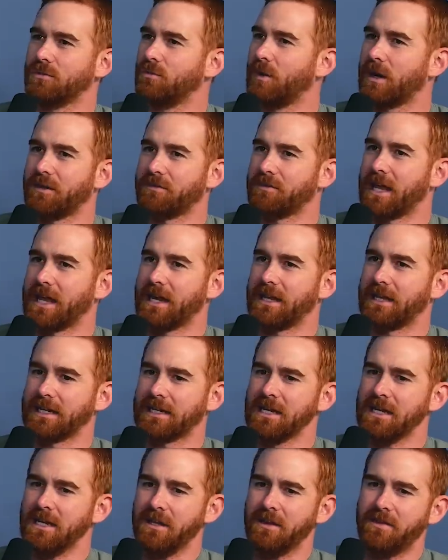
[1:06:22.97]
whatever that,
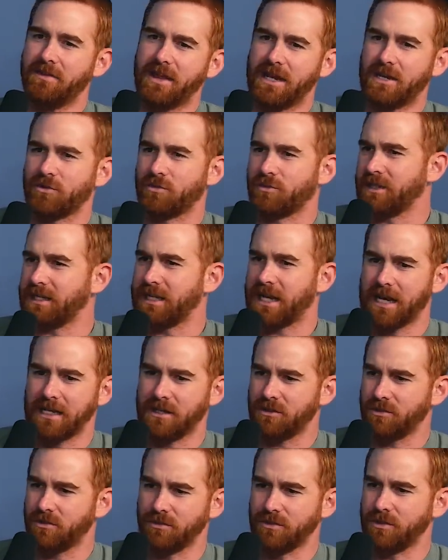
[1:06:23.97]
like they
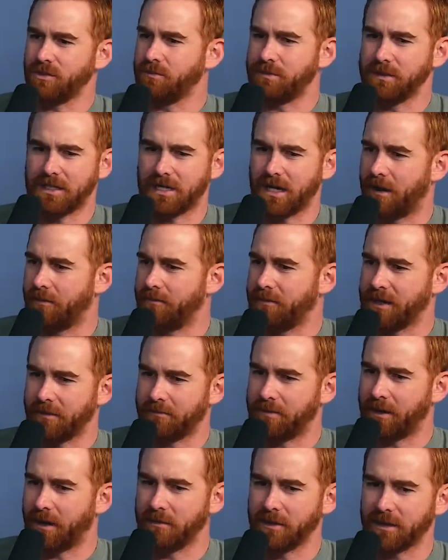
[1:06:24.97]
create who you become in a
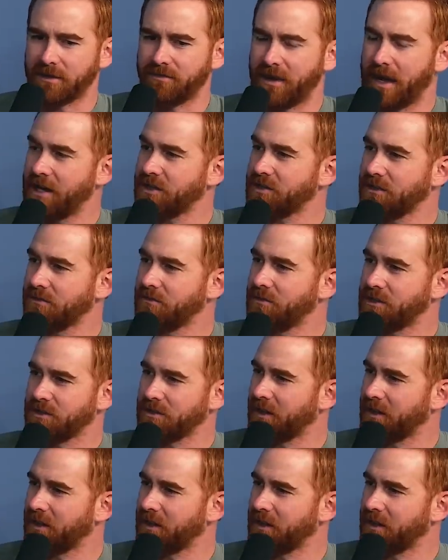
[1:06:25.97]
public fashion, which